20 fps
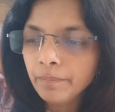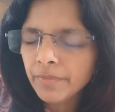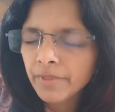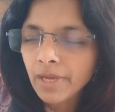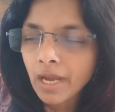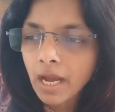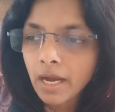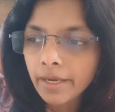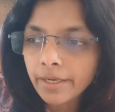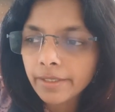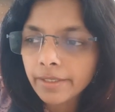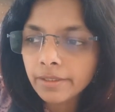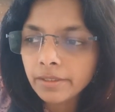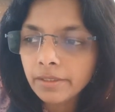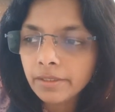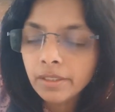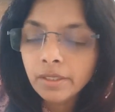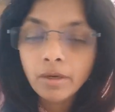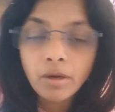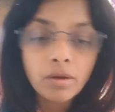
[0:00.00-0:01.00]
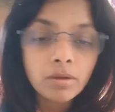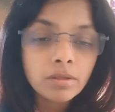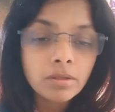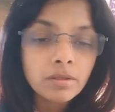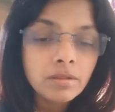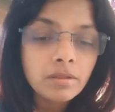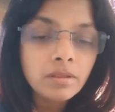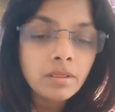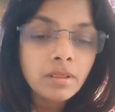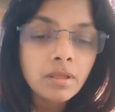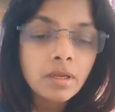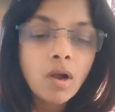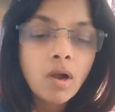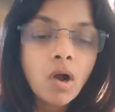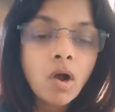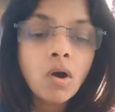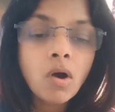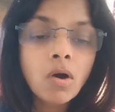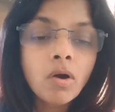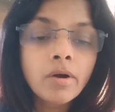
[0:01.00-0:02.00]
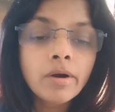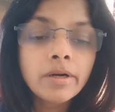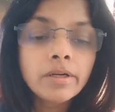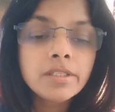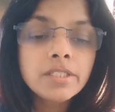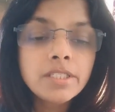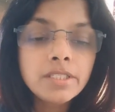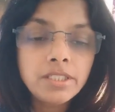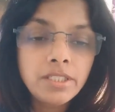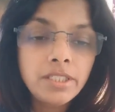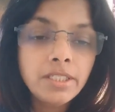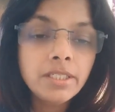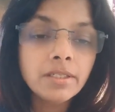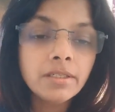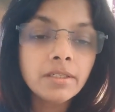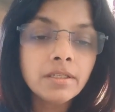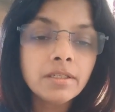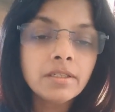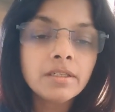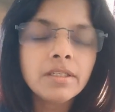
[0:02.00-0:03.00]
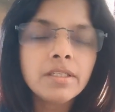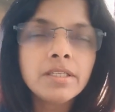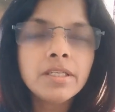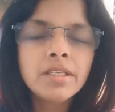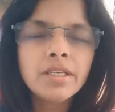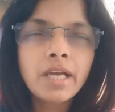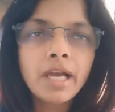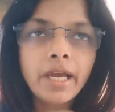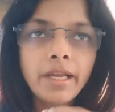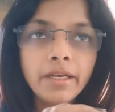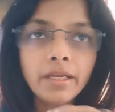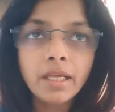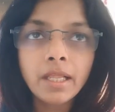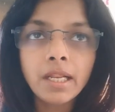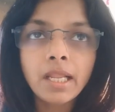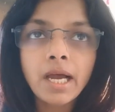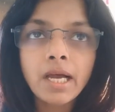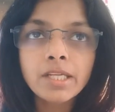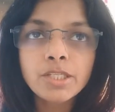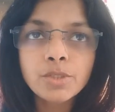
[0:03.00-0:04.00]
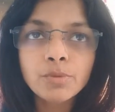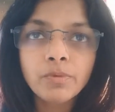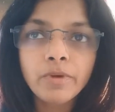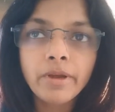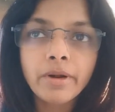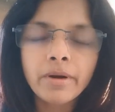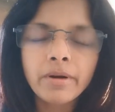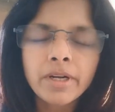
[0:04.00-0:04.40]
iron, or steel and glassware.